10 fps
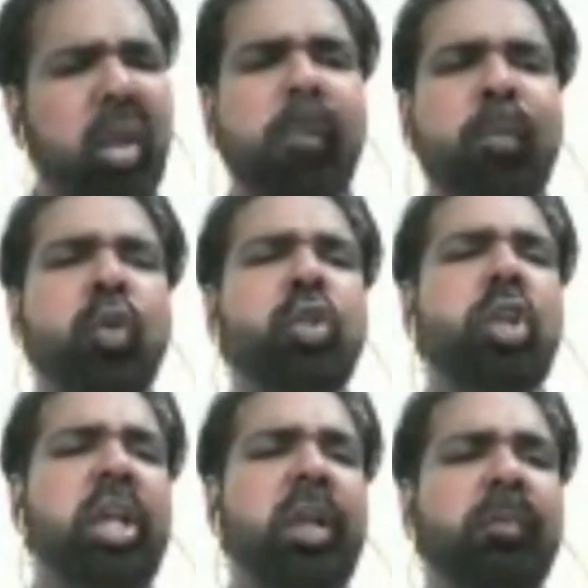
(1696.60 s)

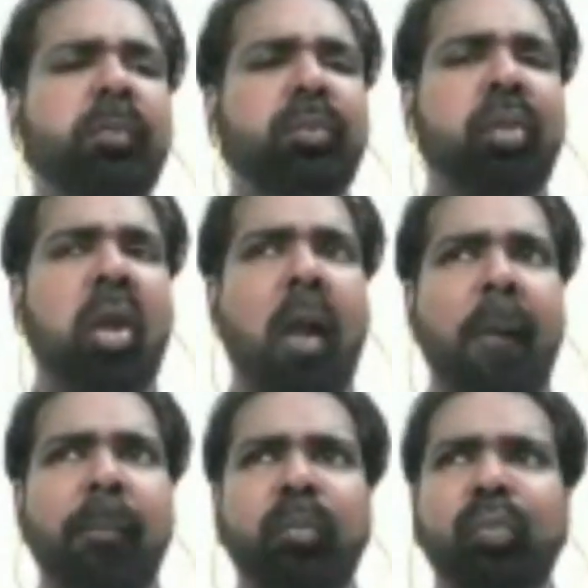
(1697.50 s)
Mostly,
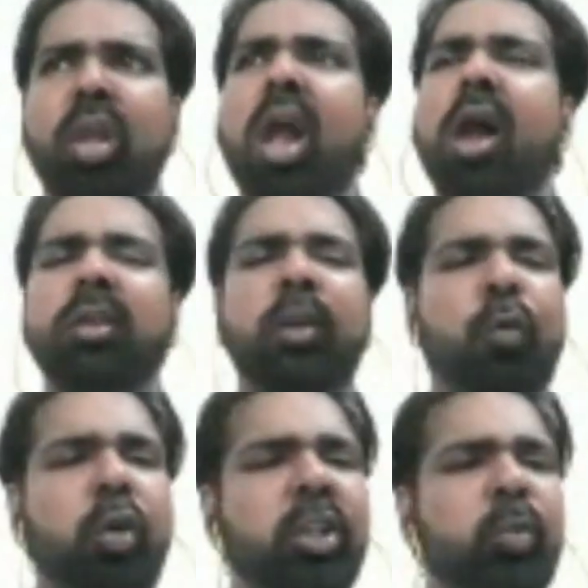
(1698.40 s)
the
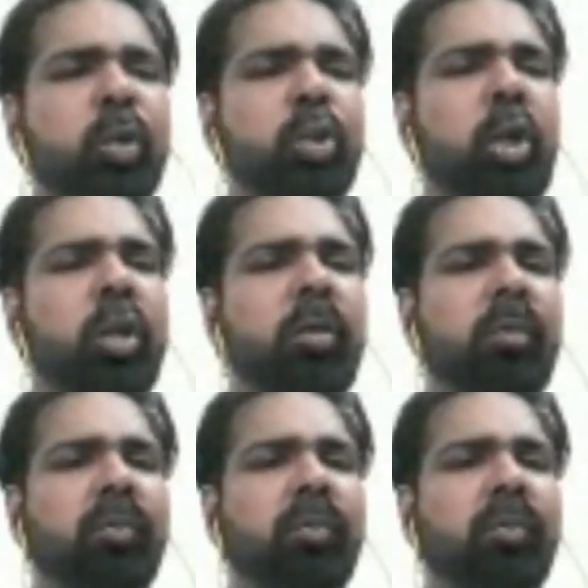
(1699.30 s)
focus was on